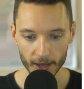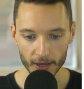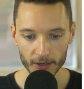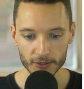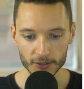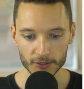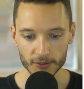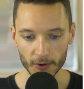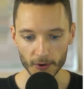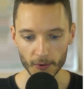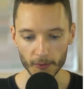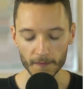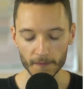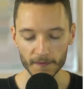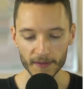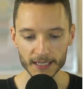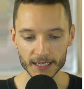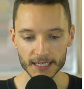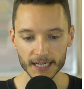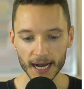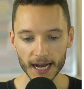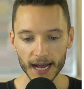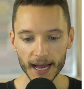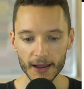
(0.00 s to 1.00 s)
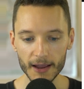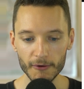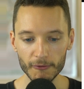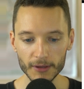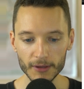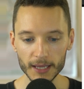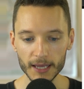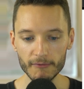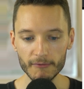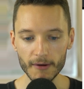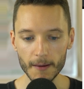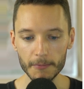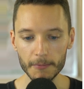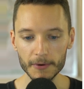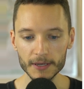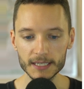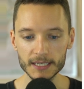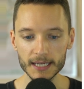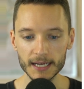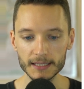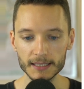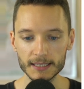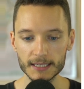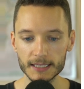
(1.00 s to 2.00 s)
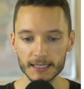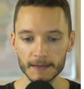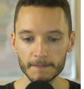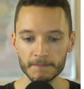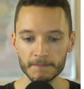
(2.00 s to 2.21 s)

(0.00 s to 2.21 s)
So this guy really represents